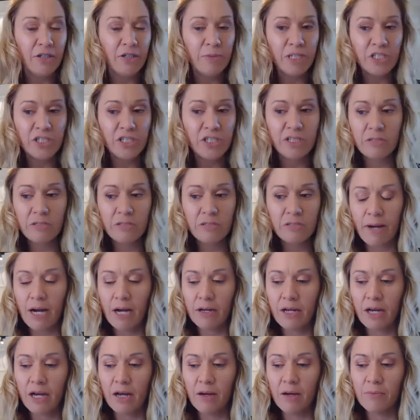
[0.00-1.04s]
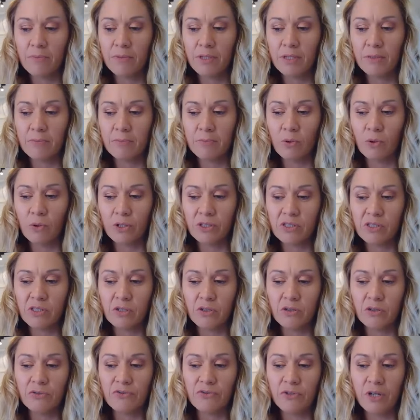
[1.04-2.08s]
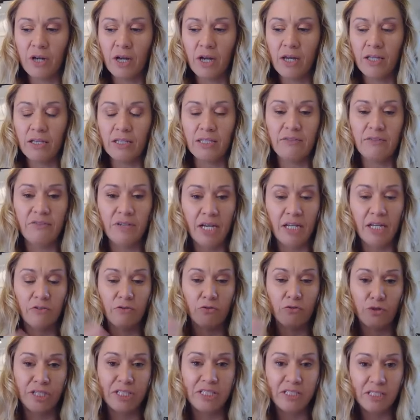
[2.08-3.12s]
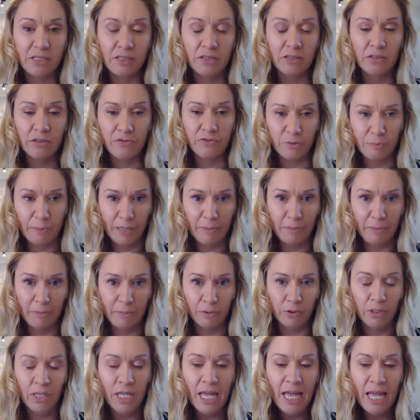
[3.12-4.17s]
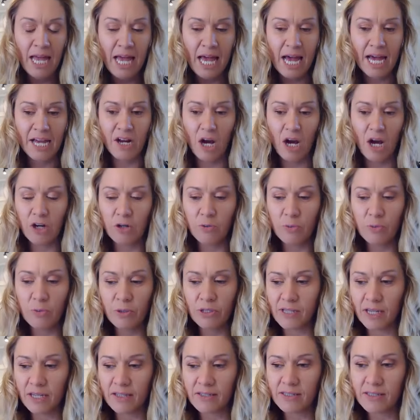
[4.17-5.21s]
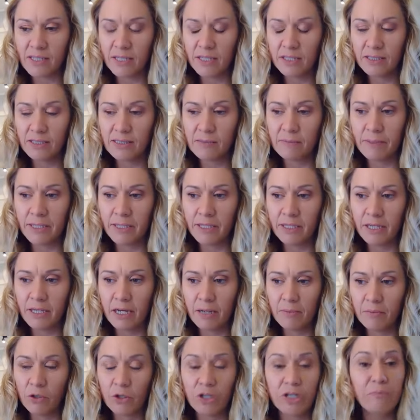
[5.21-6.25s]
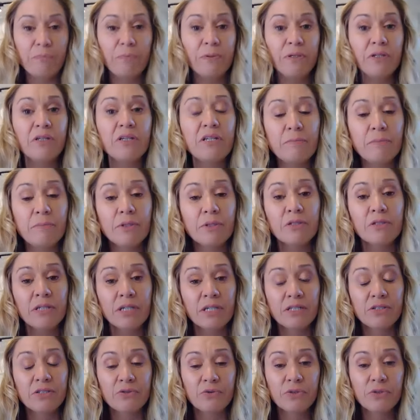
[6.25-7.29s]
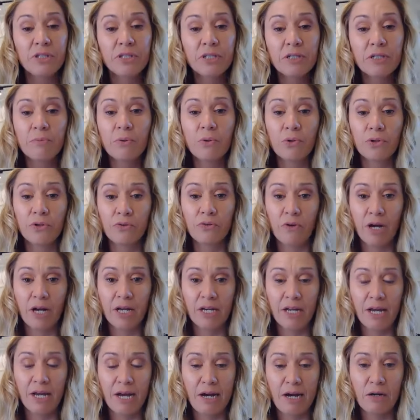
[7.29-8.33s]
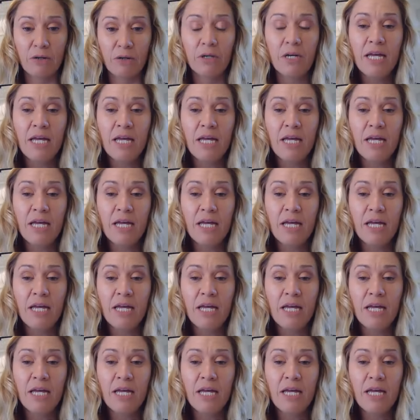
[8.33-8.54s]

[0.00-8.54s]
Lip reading: mentioned about the importance of alleviating risk for people. And I almost like see it as being credibility building is really important right now.